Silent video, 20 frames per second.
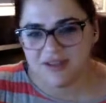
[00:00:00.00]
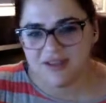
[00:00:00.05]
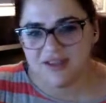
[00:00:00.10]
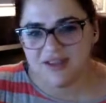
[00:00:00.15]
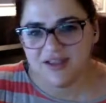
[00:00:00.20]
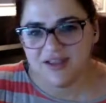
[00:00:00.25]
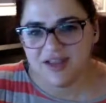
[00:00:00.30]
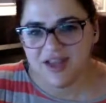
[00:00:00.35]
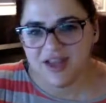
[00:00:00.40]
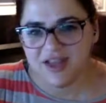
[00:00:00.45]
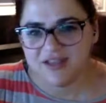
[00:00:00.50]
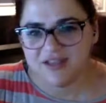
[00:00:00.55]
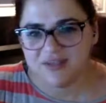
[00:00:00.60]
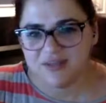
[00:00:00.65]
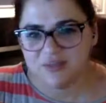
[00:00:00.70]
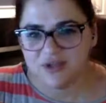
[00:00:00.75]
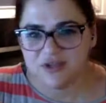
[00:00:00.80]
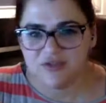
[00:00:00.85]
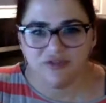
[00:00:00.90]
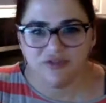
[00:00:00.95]
it's wish
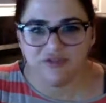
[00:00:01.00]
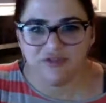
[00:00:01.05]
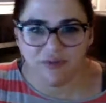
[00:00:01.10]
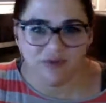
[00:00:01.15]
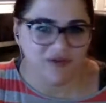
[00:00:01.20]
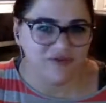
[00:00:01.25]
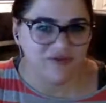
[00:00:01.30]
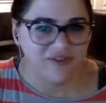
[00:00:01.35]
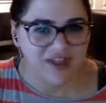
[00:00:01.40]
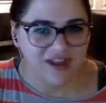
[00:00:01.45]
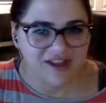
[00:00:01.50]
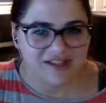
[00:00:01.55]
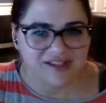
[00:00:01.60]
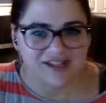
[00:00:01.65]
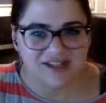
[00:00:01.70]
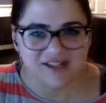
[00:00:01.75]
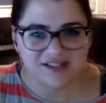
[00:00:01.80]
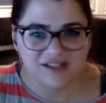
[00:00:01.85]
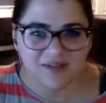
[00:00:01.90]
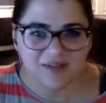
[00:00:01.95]
fulfillment fantasy to
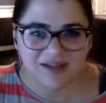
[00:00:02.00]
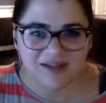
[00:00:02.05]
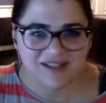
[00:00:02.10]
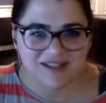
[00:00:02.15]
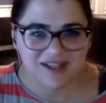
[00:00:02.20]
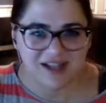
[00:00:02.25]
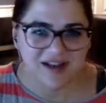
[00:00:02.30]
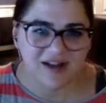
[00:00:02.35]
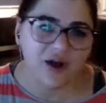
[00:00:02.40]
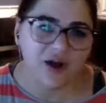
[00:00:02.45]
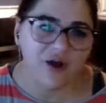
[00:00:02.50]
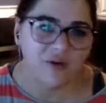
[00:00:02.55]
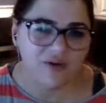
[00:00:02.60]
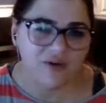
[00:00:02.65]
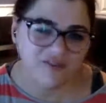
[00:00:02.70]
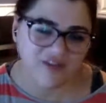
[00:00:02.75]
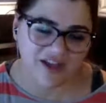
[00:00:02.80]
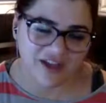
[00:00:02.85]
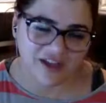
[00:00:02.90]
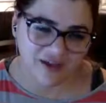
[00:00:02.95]
some extent. Oh, if I
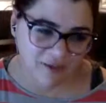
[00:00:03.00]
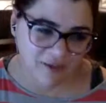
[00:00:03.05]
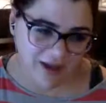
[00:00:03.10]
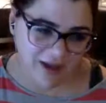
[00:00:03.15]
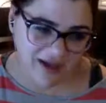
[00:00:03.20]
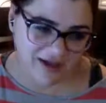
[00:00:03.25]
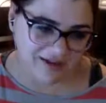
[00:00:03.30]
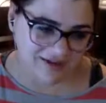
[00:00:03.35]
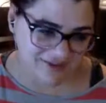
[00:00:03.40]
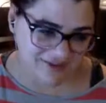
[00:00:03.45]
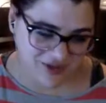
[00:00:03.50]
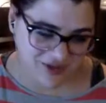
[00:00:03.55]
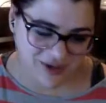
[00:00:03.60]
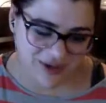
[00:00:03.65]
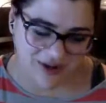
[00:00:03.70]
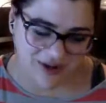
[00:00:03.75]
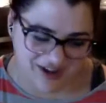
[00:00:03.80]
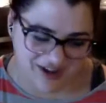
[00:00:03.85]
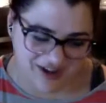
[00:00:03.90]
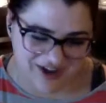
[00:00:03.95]
could go back
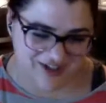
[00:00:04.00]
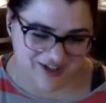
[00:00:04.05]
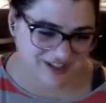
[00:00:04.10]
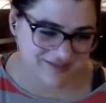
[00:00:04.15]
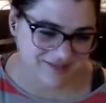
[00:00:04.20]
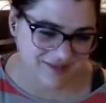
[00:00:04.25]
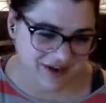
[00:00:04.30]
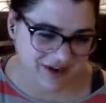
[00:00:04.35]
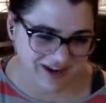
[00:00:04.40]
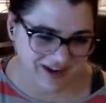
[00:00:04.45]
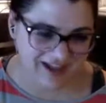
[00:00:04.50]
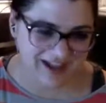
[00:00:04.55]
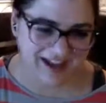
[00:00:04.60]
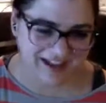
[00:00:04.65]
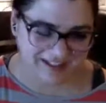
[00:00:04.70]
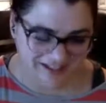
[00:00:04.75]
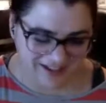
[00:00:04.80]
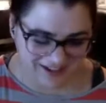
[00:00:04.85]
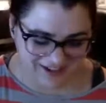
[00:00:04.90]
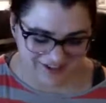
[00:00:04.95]
200 years and marry a
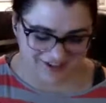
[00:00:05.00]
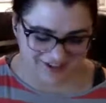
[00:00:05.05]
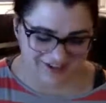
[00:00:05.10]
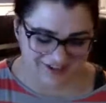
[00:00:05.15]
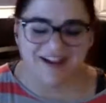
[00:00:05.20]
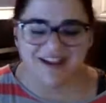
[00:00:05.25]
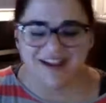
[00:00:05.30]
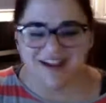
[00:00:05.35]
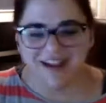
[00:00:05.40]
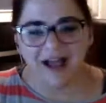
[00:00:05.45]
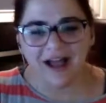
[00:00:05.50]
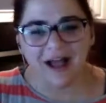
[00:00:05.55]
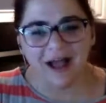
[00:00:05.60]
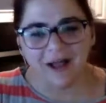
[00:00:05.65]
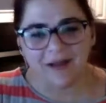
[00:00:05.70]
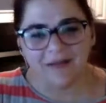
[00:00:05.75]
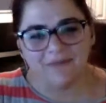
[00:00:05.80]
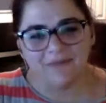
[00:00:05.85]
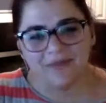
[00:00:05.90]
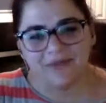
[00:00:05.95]
Highlander.
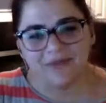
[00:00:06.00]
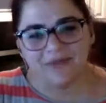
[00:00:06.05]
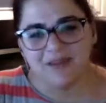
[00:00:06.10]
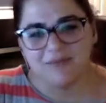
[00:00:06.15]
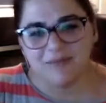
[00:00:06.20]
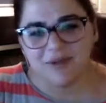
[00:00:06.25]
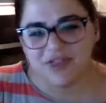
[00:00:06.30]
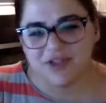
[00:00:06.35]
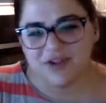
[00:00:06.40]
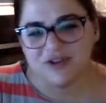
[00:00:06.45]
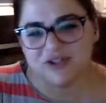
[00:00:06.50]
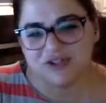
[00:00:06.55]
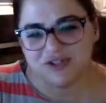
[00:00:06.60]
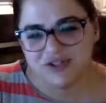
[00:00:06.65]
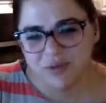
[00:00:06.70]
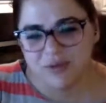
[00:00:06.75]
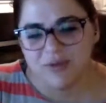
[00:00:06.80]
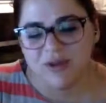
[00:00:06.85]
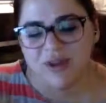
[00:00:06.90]
But there's so much